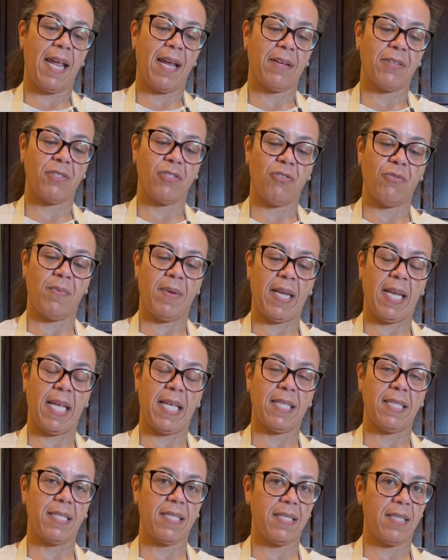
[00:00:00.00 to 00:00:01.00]
extra
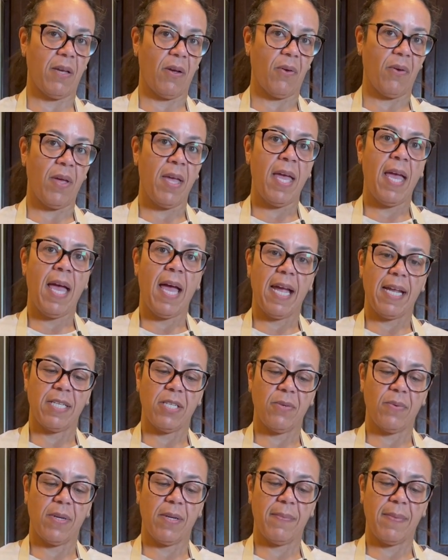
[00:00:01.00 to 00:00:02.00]
minutes. So I
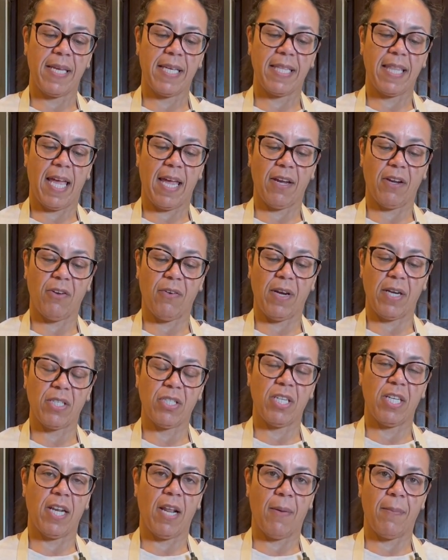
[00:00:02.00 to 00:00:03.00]
do want to make that
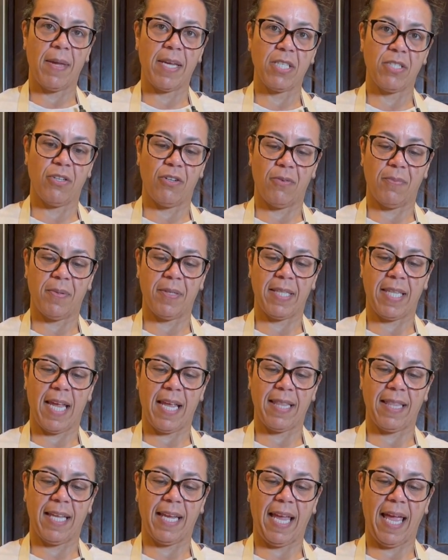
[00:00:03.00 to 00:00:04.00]
correction. I'll make sure to put
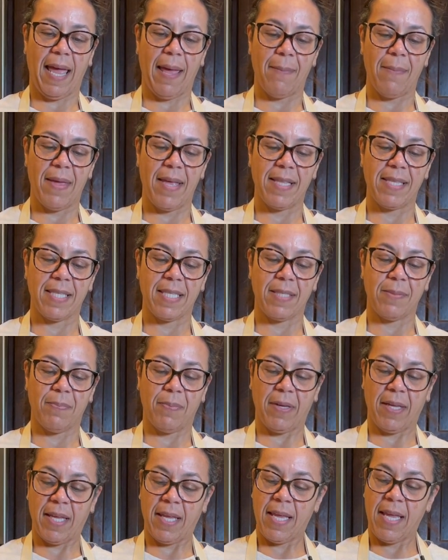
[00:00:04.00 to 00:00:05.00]
that in the comments.
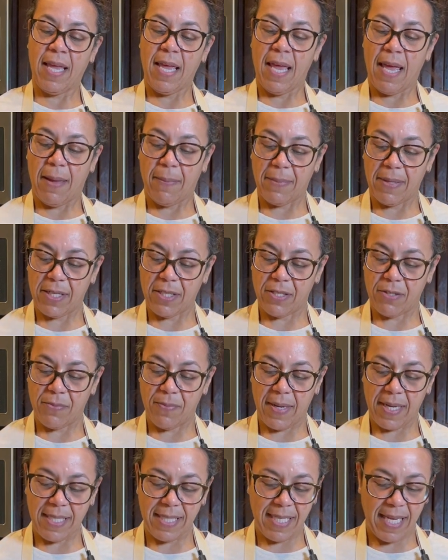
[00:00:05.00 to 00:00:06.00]
But I'm going to do
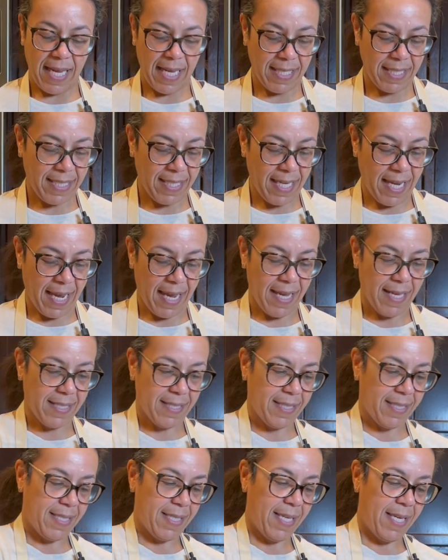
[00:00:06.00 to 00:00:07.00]
my taste
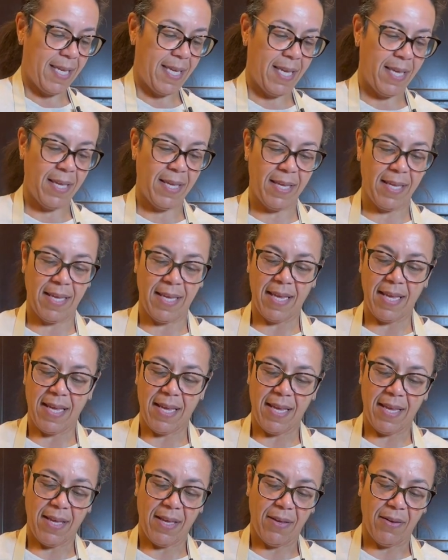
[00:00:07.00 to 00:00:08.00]
test.
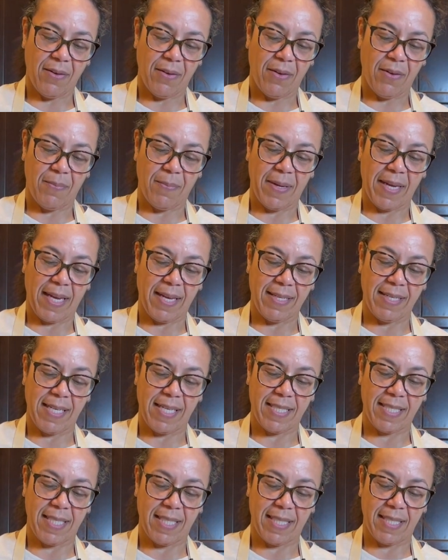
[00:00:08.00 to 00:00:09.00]
Oh my
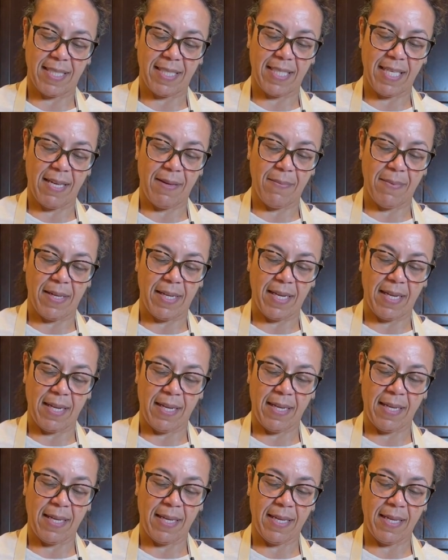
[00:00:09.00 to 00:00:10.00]
goodness, it's steaming.
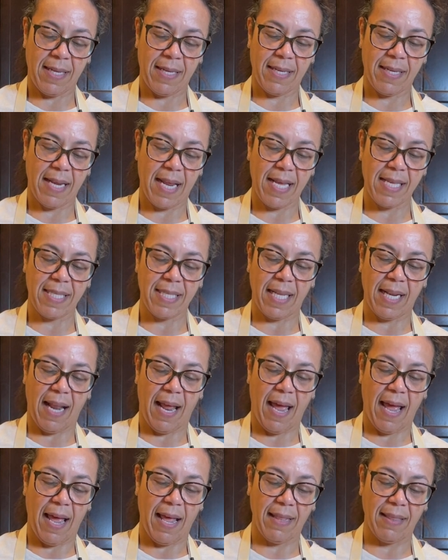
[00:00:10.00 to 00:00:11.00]
Nice and
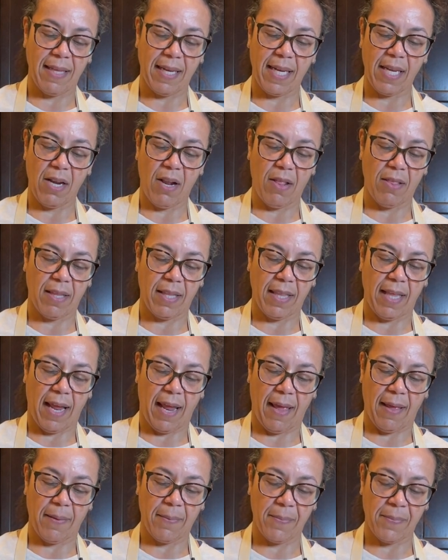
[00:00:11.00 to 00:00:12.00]
hot. Look at all of
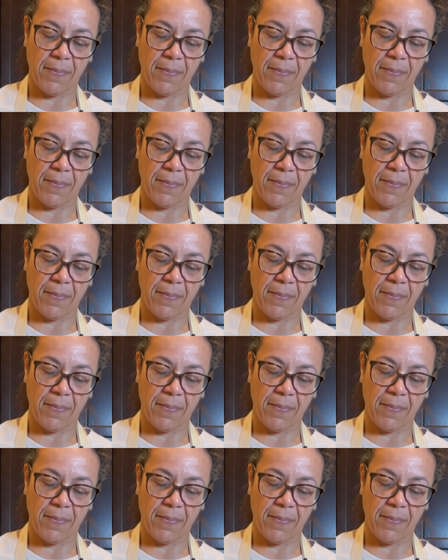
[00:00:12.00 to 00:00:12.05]
that.